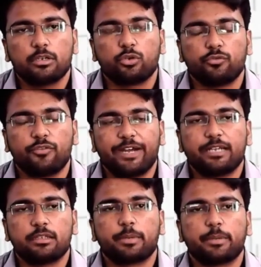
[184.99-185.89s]
To
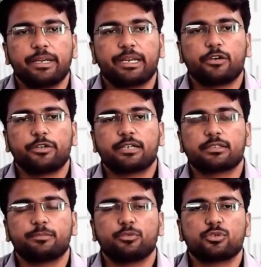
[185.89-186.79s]
find the permanent record, you are
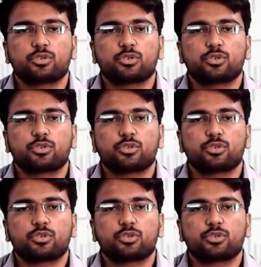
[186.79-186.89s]
supposed